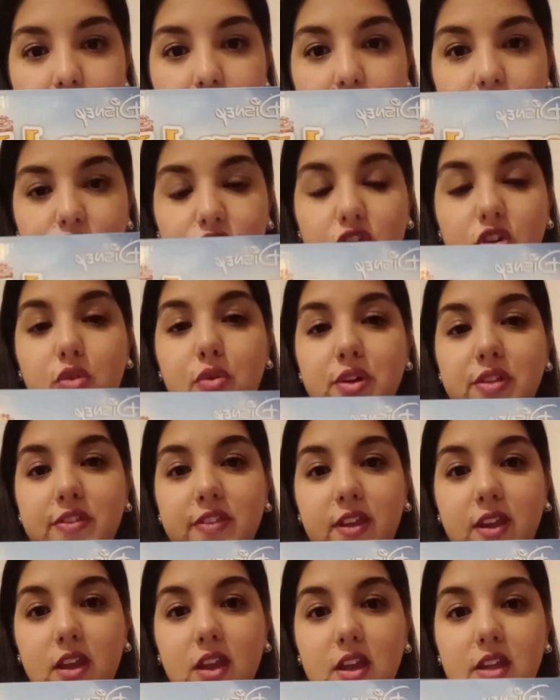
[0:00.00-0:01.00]
So it's
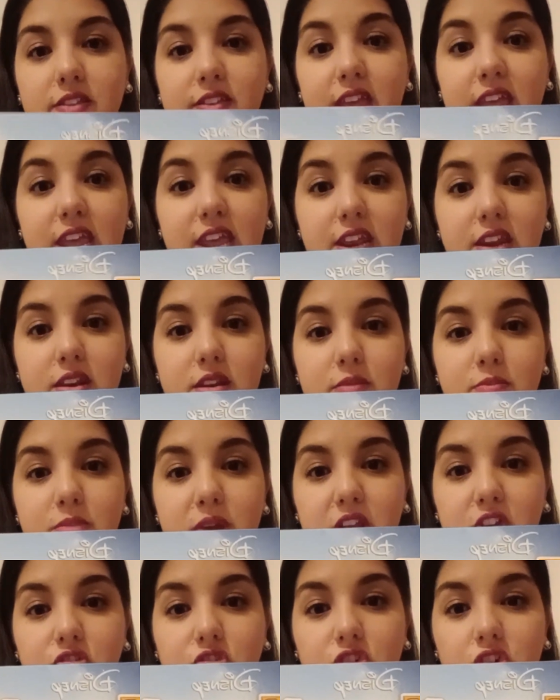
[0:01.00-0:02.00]
like, it's a hidden
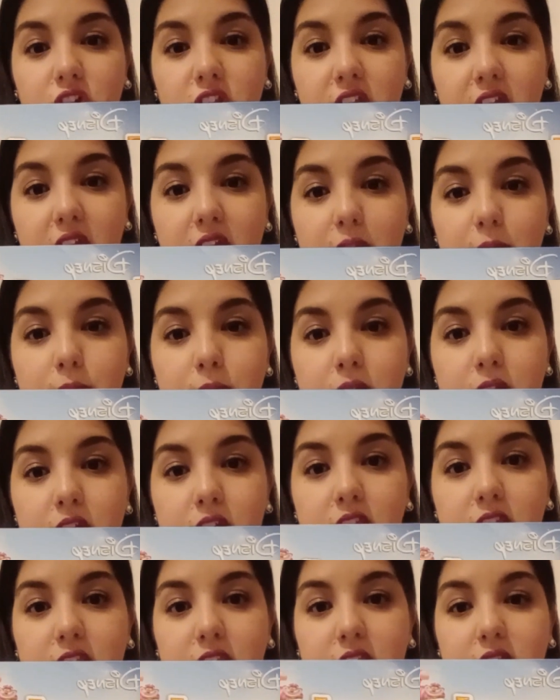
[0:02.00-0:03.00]
picture game,
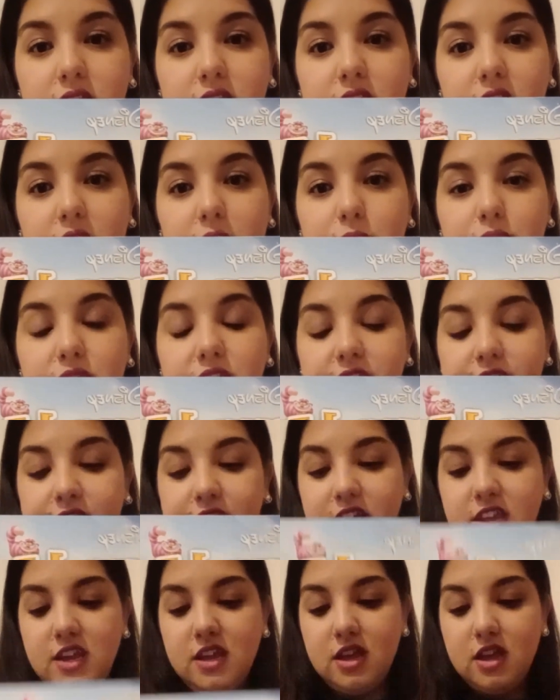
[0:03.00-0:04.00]
and it is
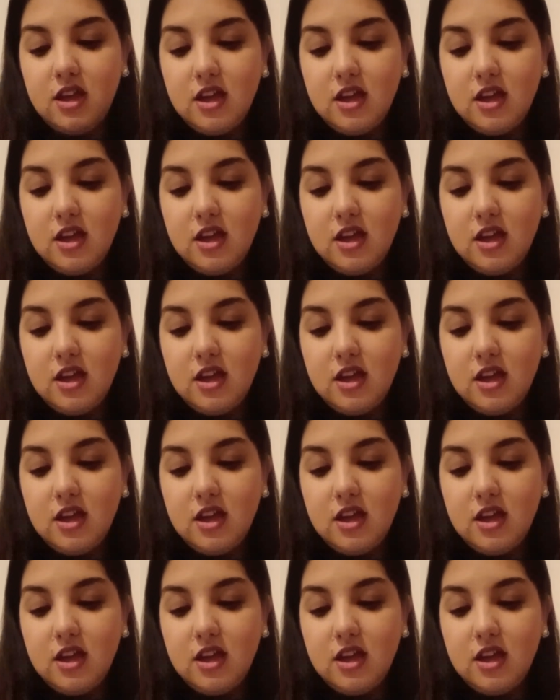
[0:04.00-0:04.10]
Disney,